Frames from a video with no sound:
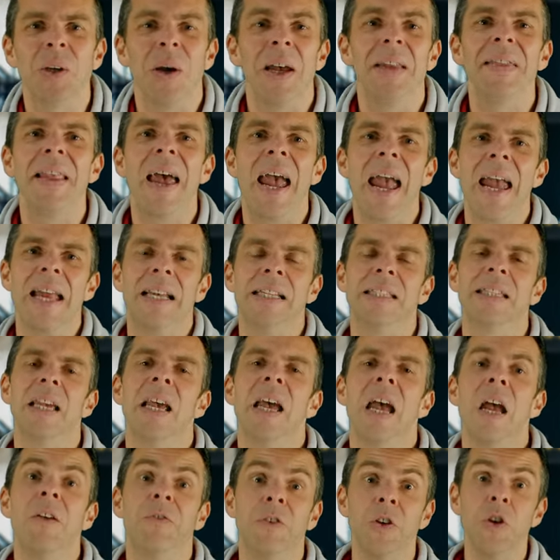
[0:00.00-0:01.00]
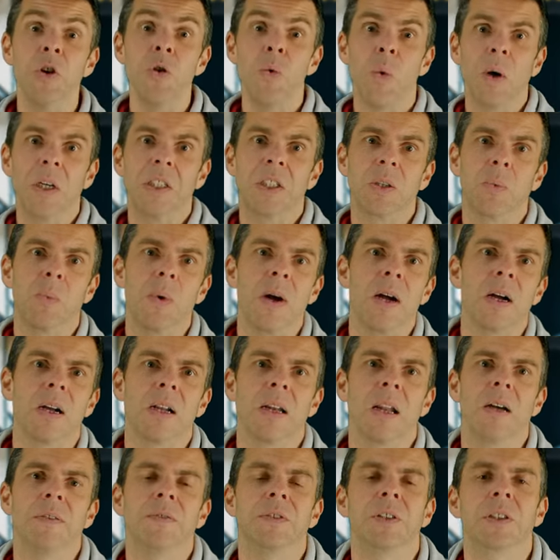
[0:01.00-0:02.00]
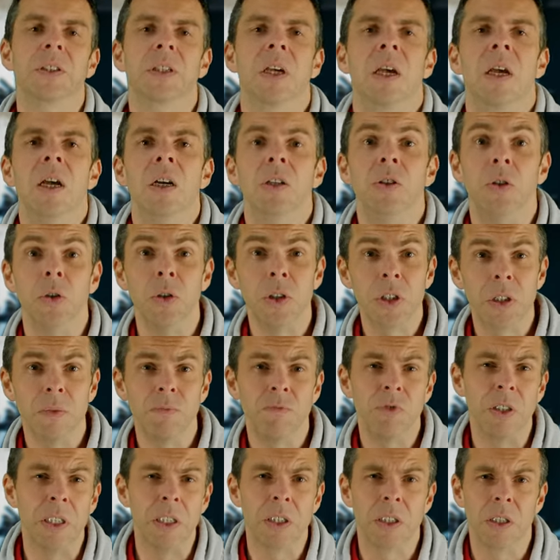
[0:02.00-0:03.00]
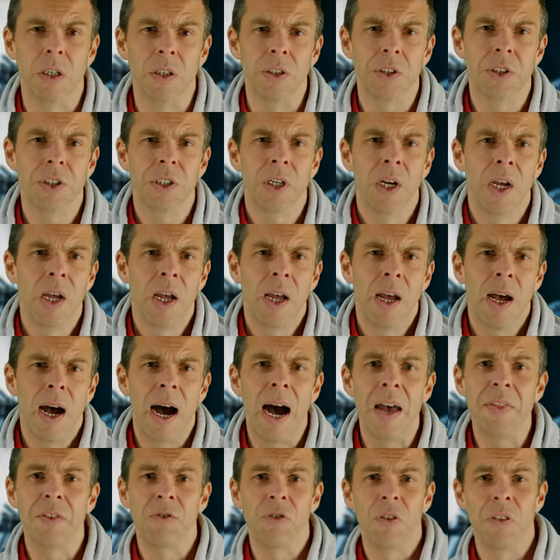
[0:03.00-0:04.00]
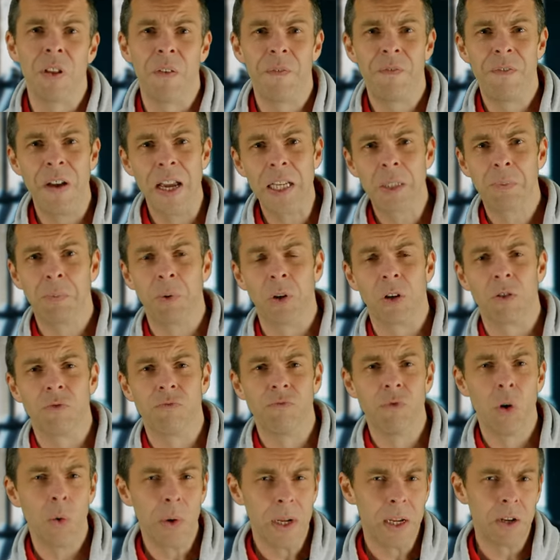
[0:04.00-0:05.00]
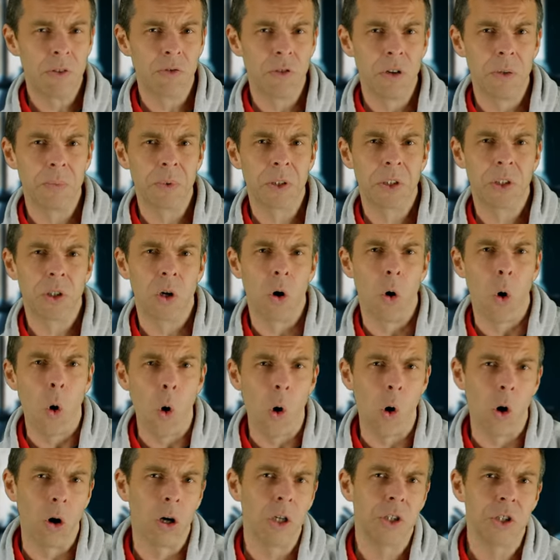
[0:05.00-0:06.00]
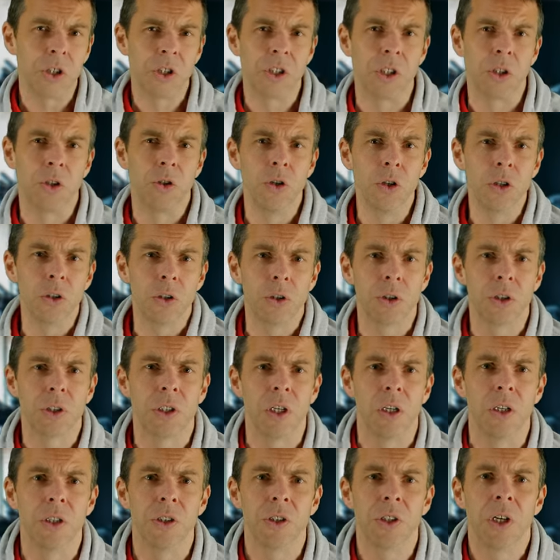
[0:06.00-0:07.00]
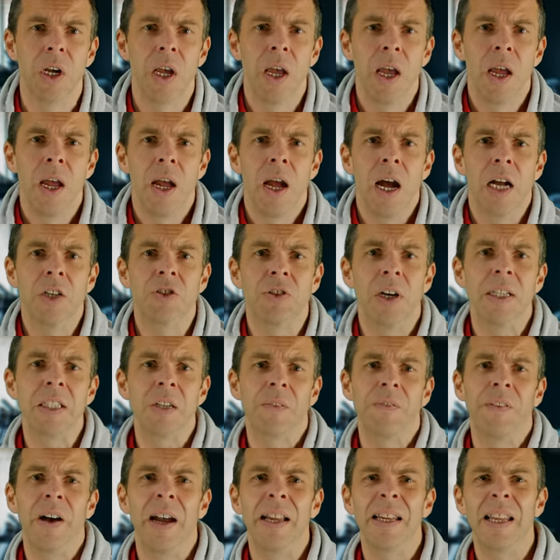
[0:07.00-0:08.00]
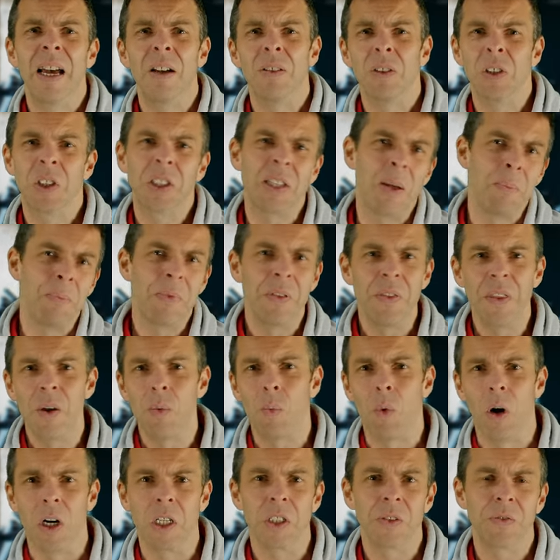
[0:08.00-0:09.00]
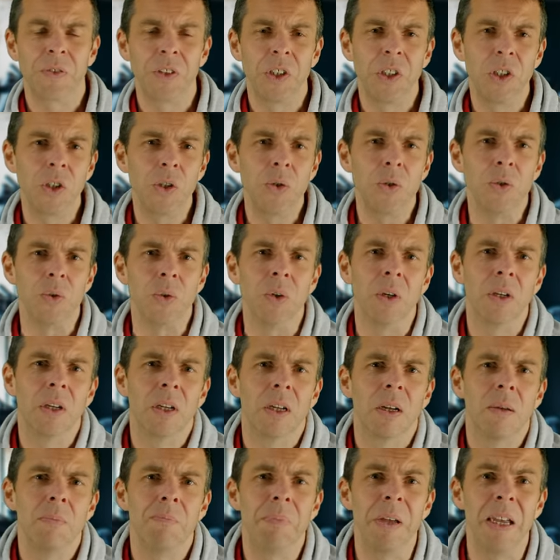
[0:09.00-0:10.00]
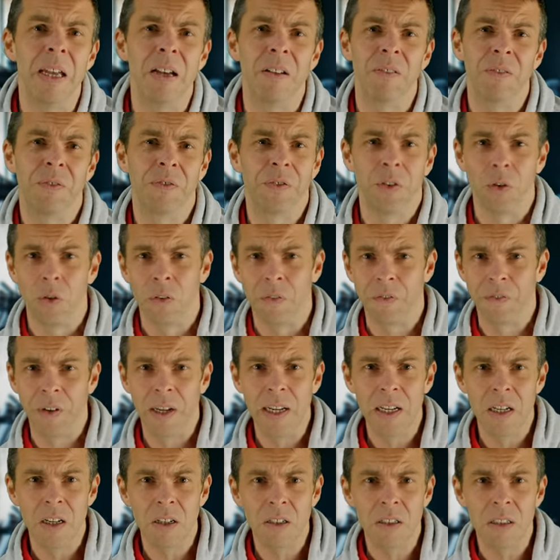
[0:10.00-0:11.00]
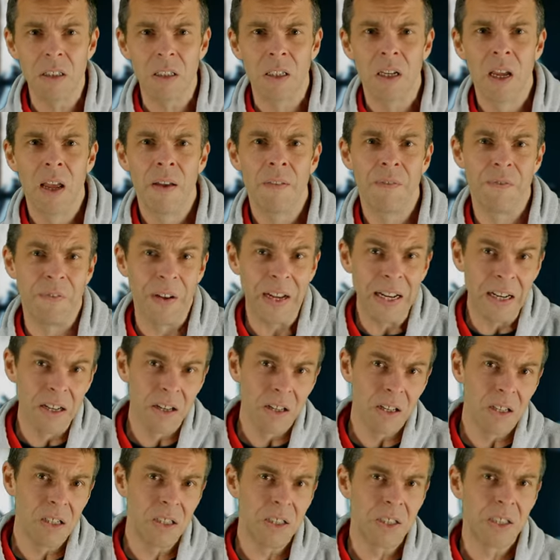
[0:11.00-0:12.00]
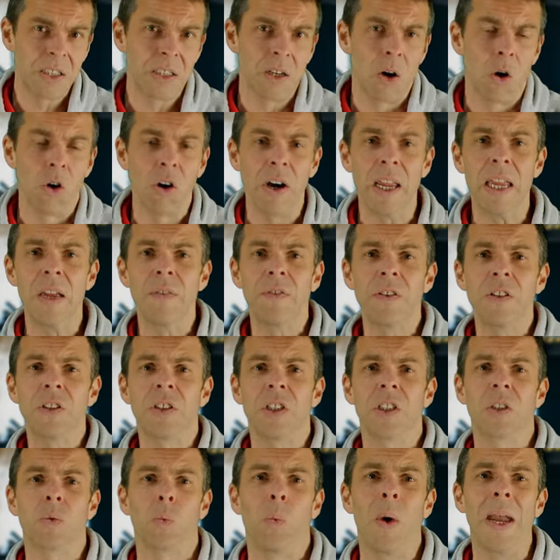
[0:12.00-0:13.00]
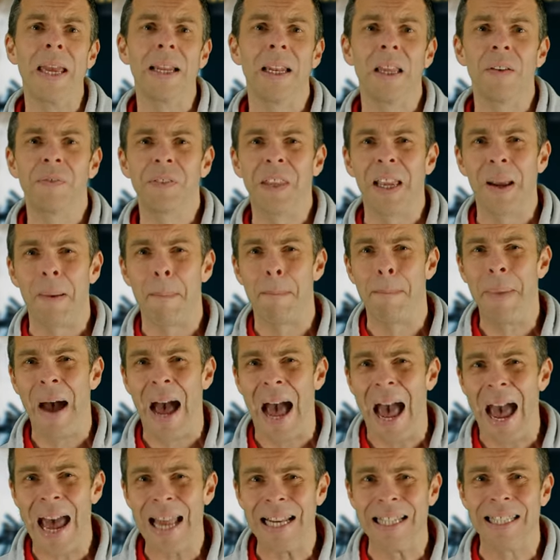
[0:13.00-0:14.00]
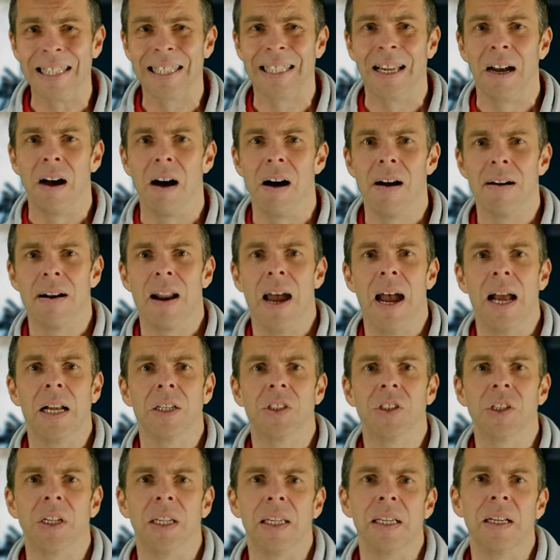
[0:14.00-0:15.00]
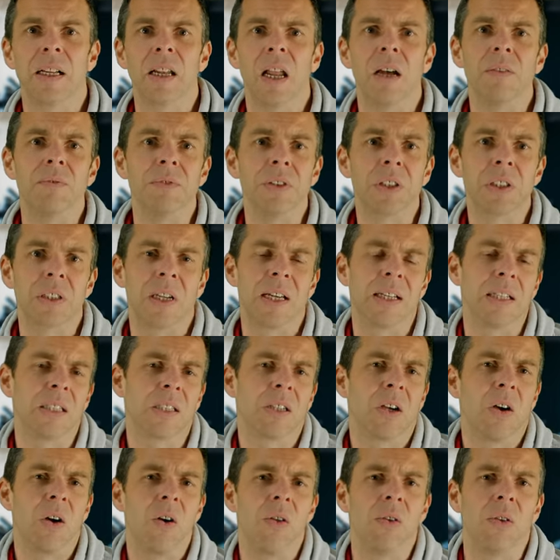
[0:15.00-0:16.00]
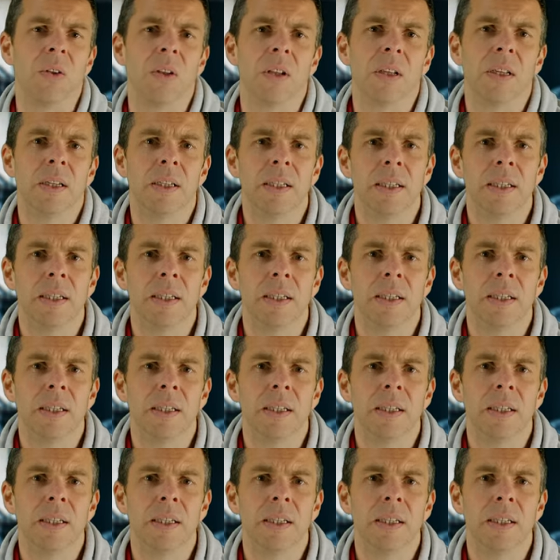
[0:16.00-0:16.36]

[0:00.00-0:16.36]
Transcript: so, in the end, if you want to wear gloves, do some research, either on the Facebook rowing groups or just a Google search, and try to find out something that works for you be it full fingered, fingerless, or even just weightlifting pads that aren't actually gloves at all.